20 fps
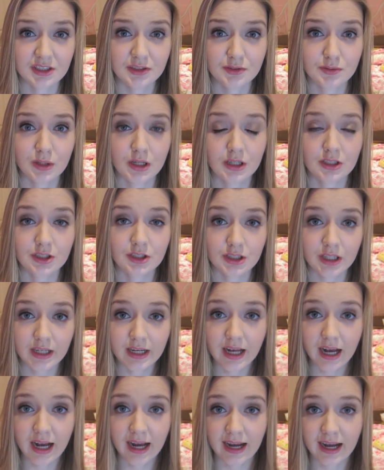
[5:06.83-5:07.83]
you
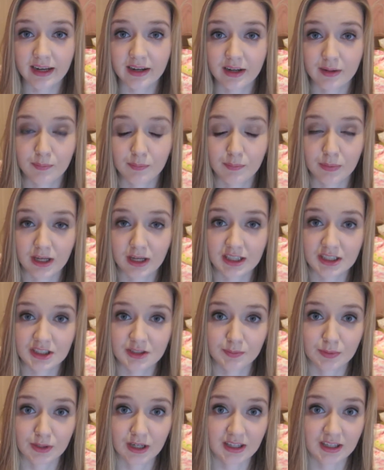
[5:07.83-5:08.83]
should add
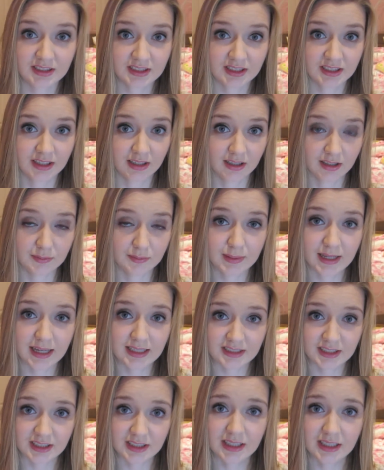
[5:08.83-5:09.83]
blush, bronzer, and
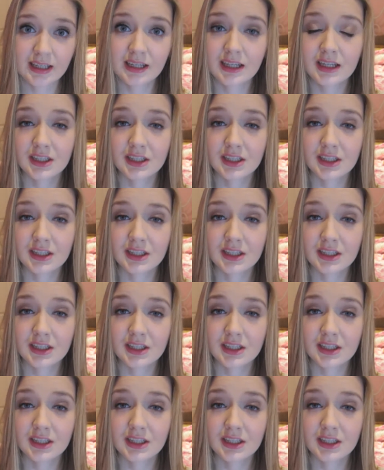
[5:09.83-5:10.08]
illuminizer,